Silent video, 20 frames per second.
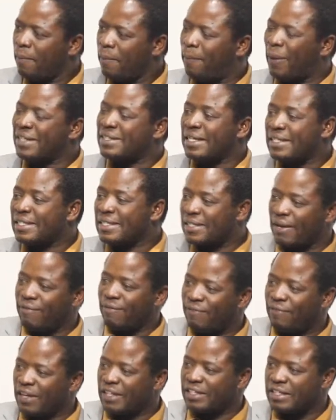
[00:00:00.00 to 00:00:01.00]
but it is a
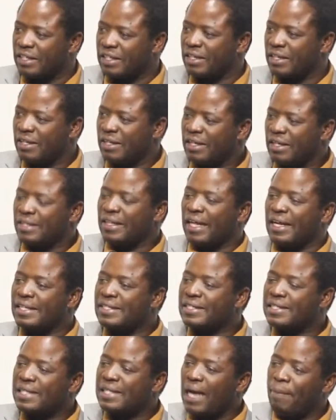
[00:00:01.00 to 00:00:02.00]
victory. There
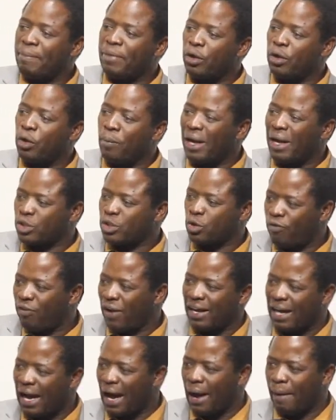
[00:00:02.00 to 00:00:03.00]
is something you must
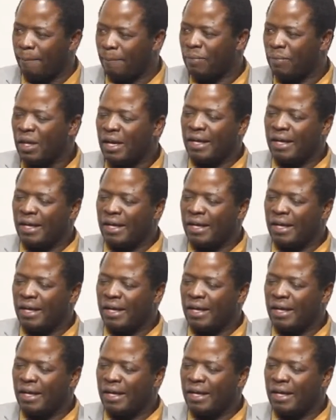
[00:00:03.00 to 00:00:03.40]
overcome.